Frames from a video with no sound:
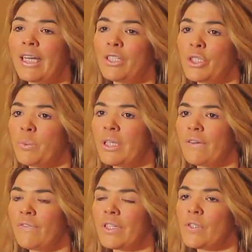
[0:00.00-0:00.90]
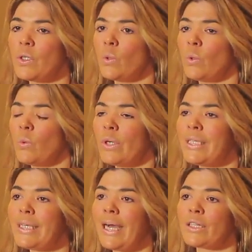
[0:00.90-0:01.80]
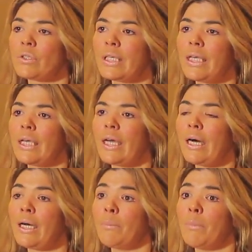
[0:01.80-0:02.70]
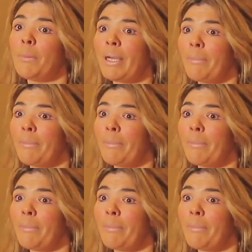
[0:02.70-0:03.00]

I shared with Alfonso was actually um, my